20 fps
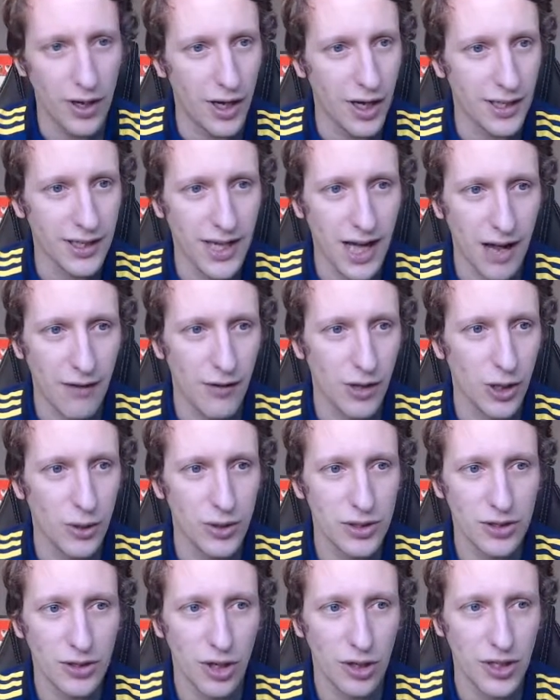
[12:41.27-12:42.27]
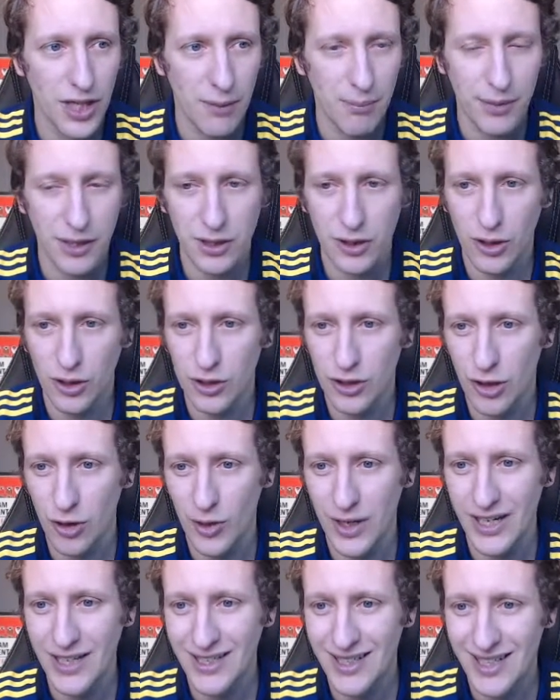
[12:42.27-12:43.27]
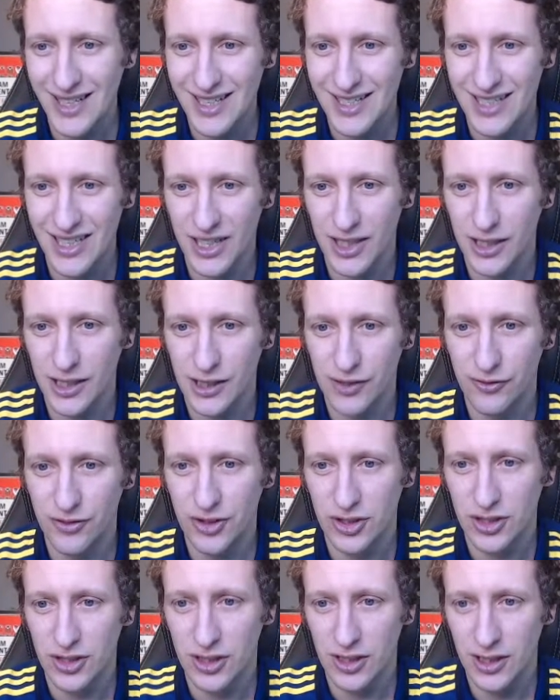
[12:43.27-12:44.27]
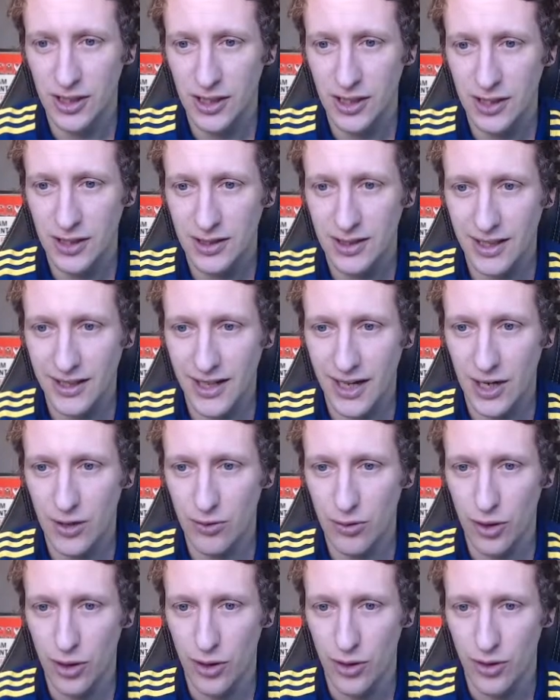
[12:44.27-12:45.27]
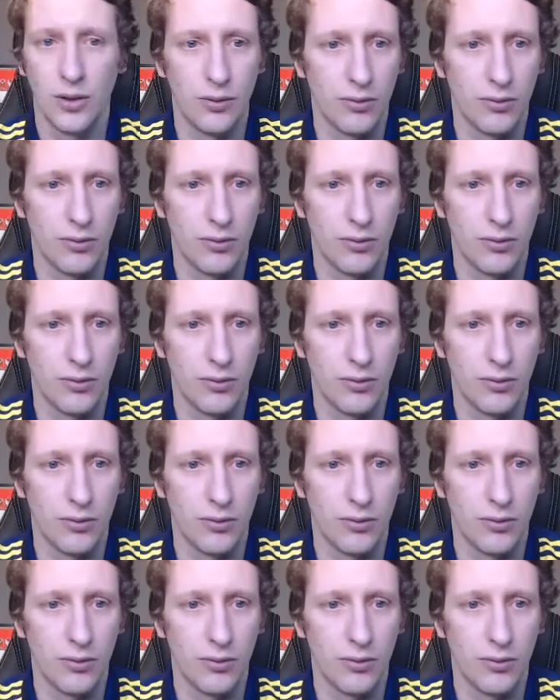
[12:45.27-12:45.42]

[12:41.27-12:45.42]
And Calvert-Lewin scored that big goal, so he deserves to get a run.